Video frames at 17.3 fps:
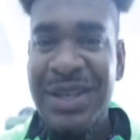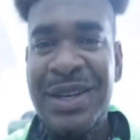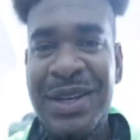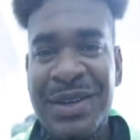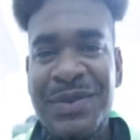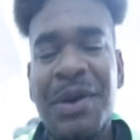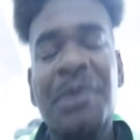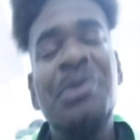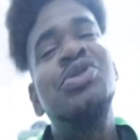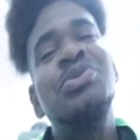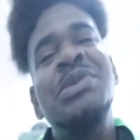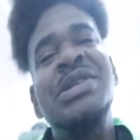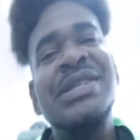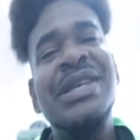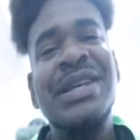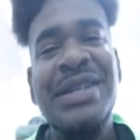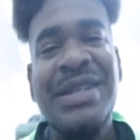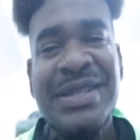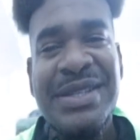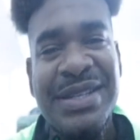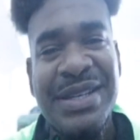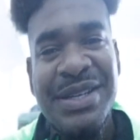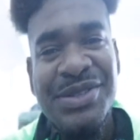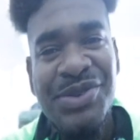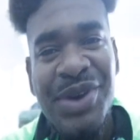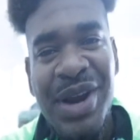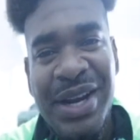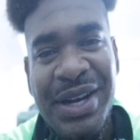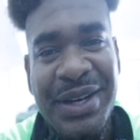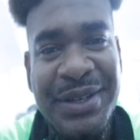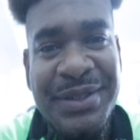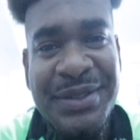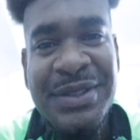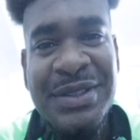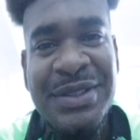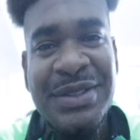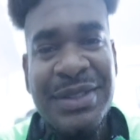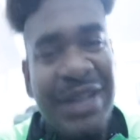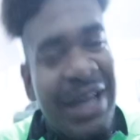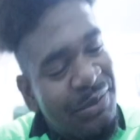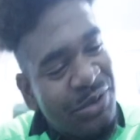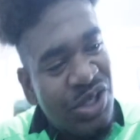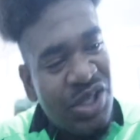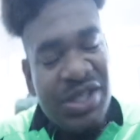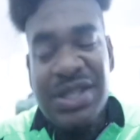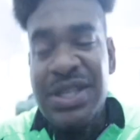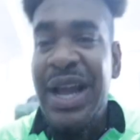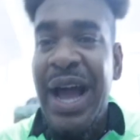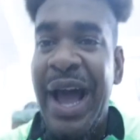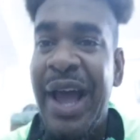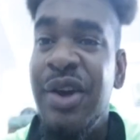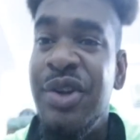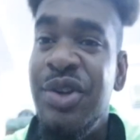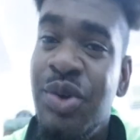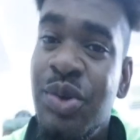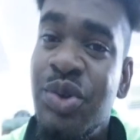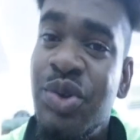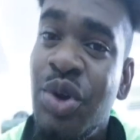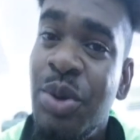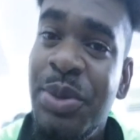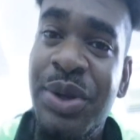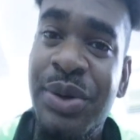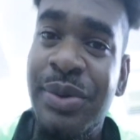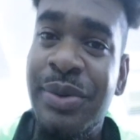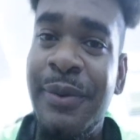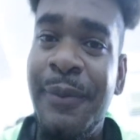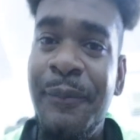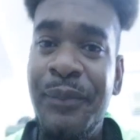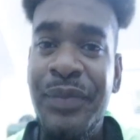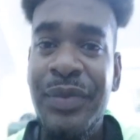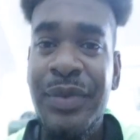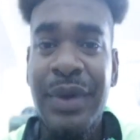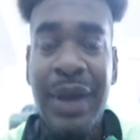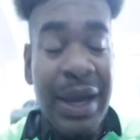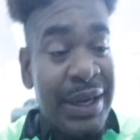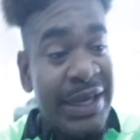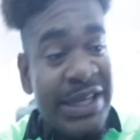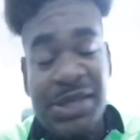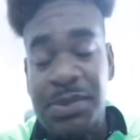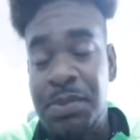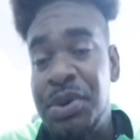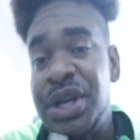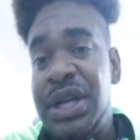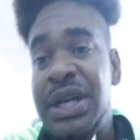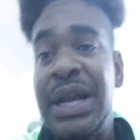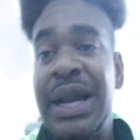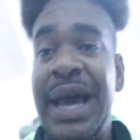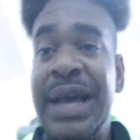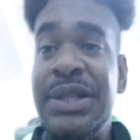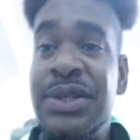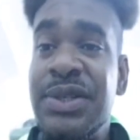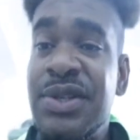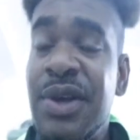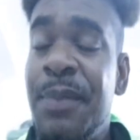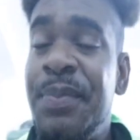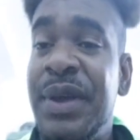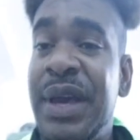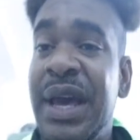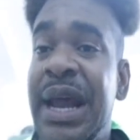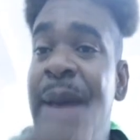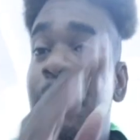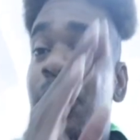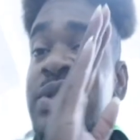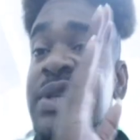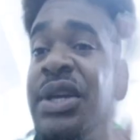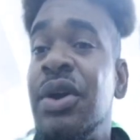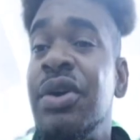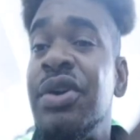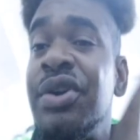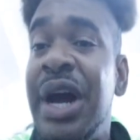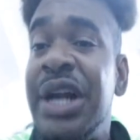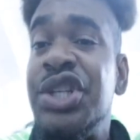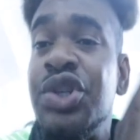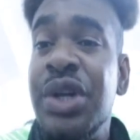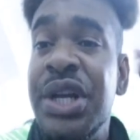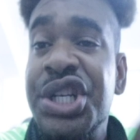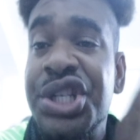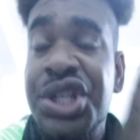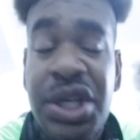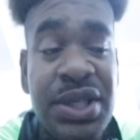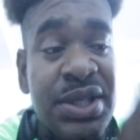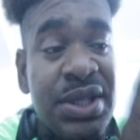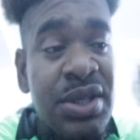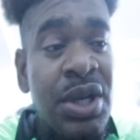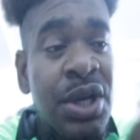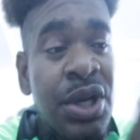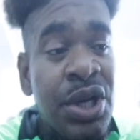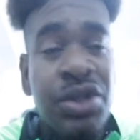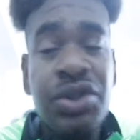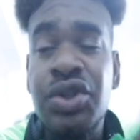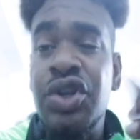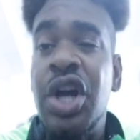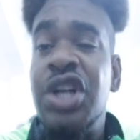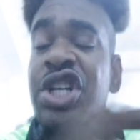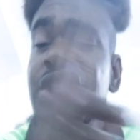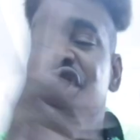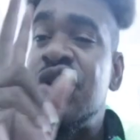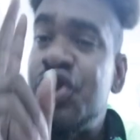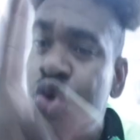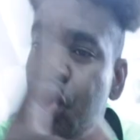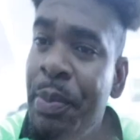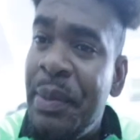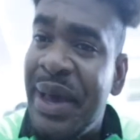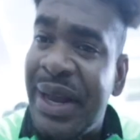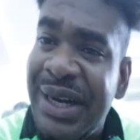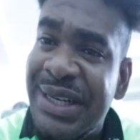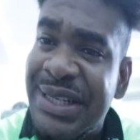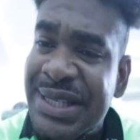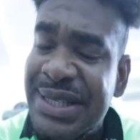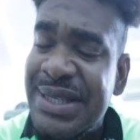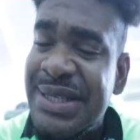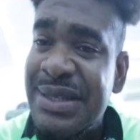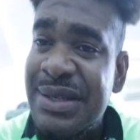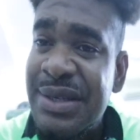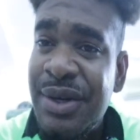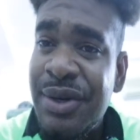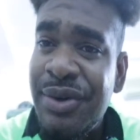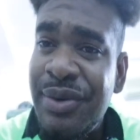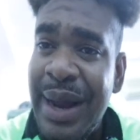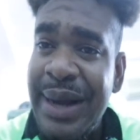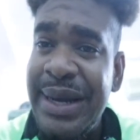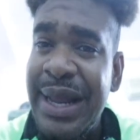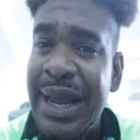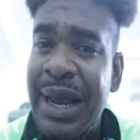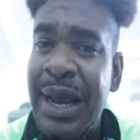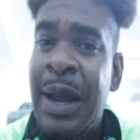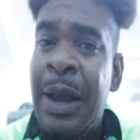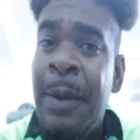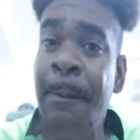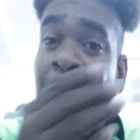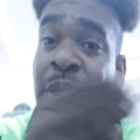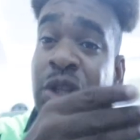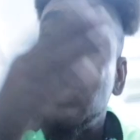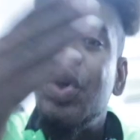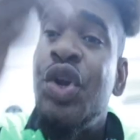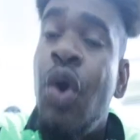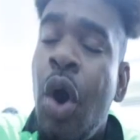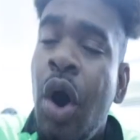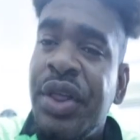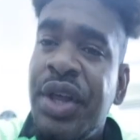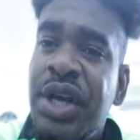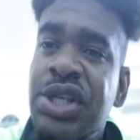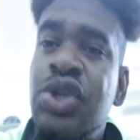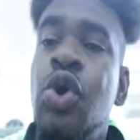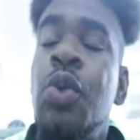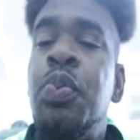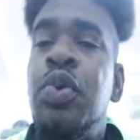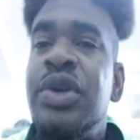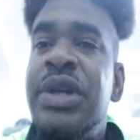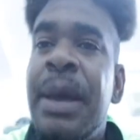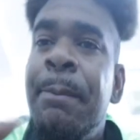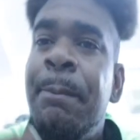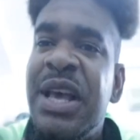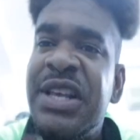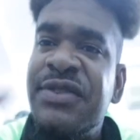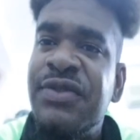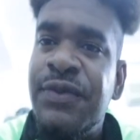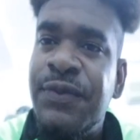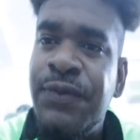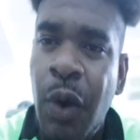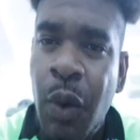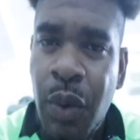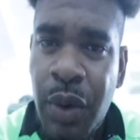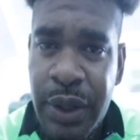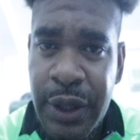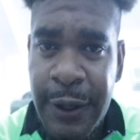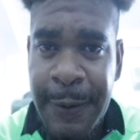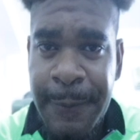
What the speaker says: for me to be saying these things, right? I'm just a guy on YouTube, you know, at least bringing a light to something. And I must say congratulations to not just the two medalists right there, but to the others who put their best foot forward.